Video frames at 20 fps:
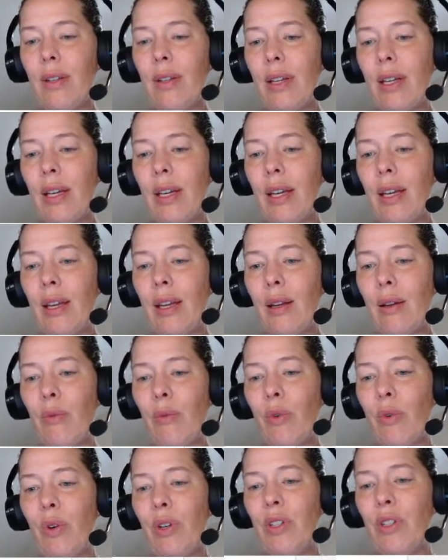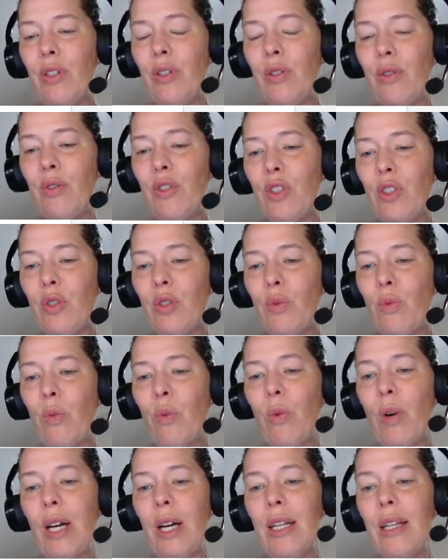I am going to do just
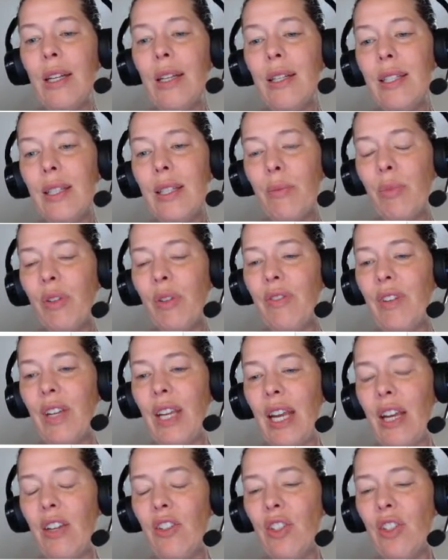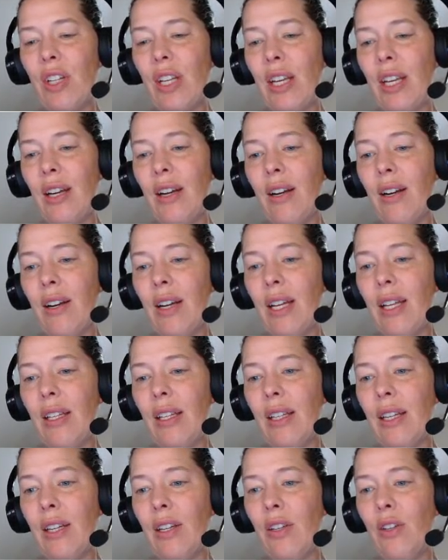one simplification here
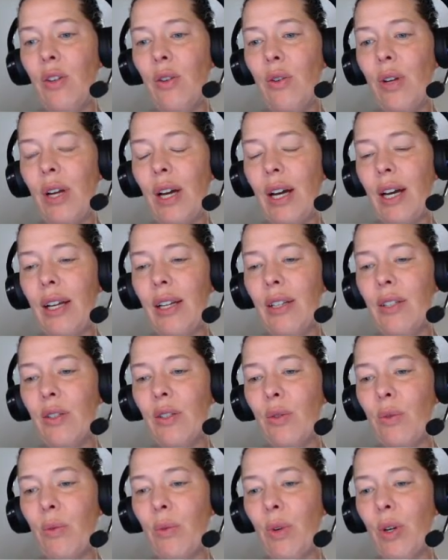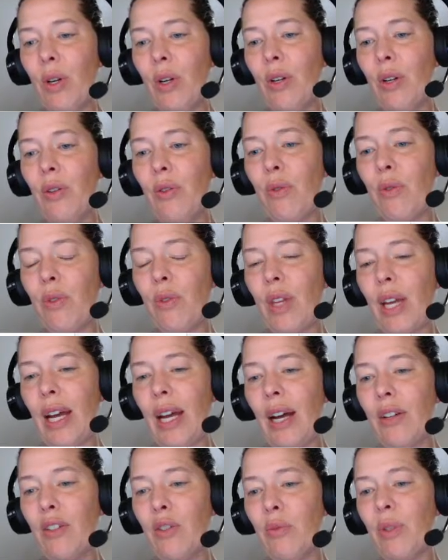and let you guys work through the
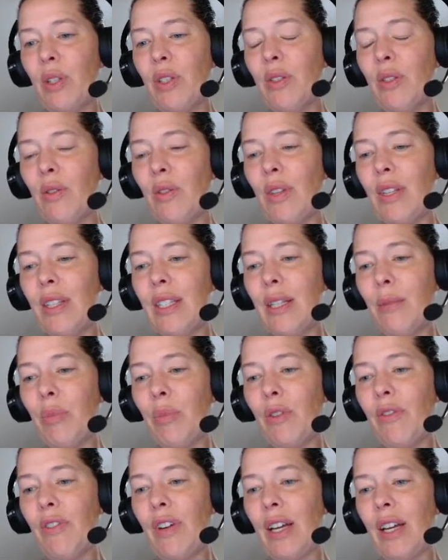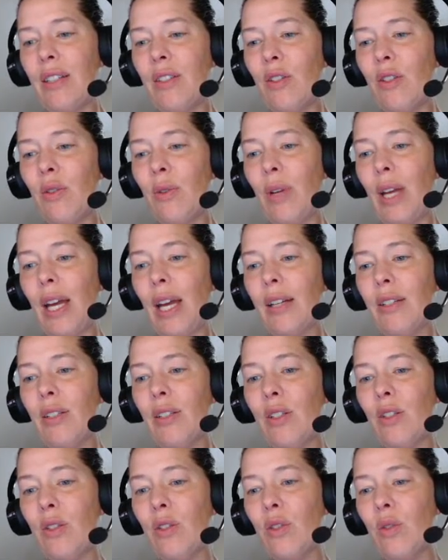algebra. So this simplifies to
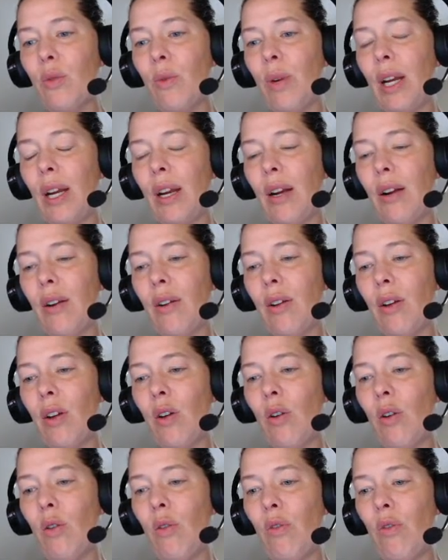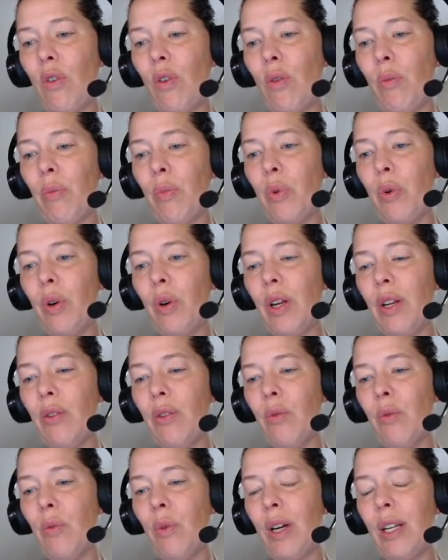X squared over
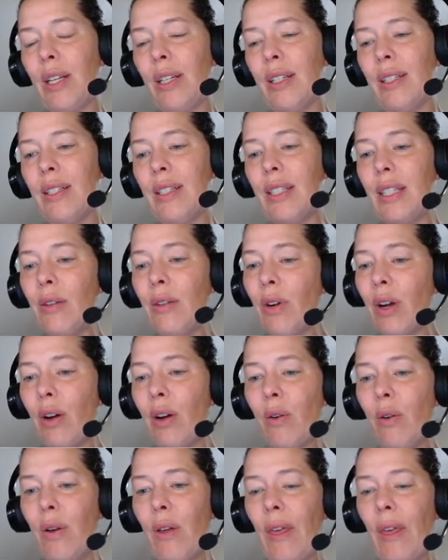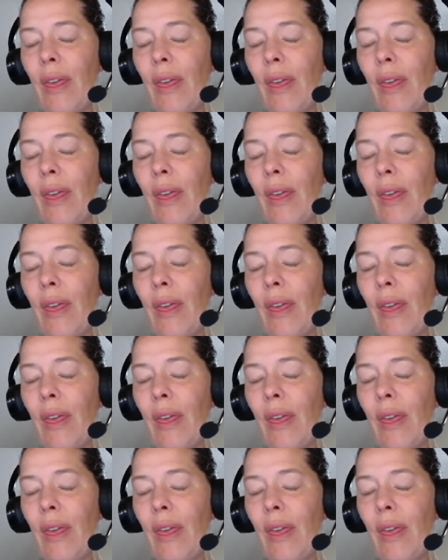0.10,